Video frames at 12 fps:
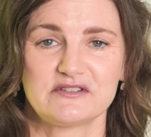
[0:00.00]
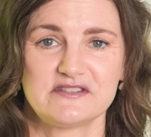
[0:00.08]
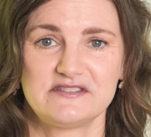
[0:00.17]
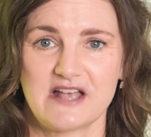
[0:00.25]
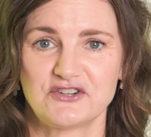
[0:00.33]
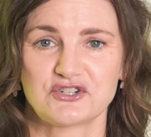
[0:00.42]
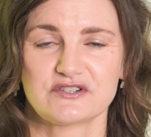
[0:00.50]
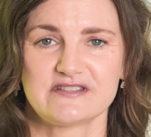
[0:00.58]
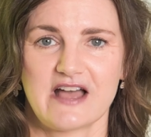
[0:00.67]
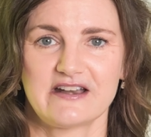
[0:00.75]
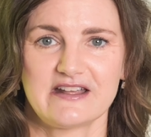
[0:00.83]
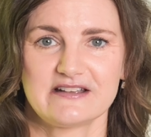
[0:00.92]
set your
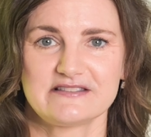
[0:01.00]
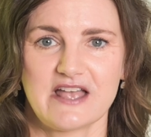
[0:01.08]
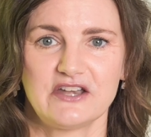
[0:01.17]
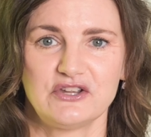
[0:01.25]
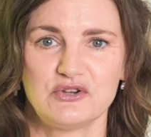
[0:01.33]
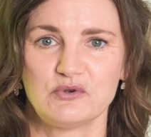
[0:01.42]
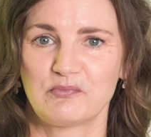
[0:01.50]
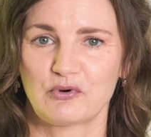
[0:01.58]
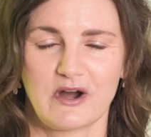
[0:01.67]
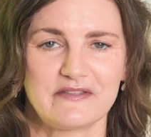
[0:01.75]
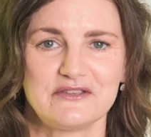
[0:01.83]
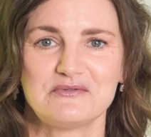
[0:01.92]
settings and you
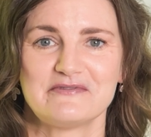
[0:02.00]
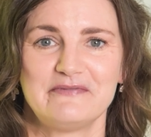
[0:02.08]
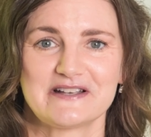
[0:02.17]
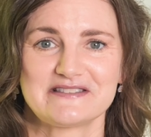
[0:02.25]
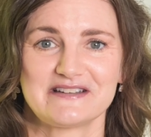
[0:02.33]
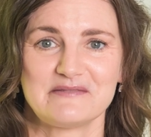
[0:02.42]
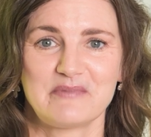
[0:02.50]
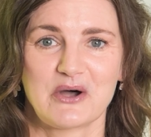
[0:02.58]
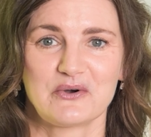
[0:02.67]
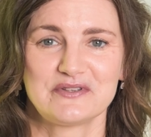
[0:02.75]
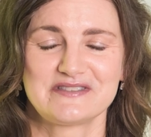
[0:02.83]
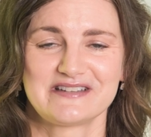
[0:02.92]
pray that you can fix it in
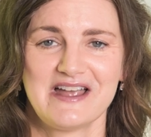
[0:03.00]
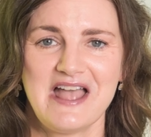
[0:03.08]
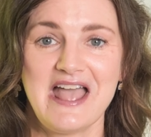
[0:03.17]
post,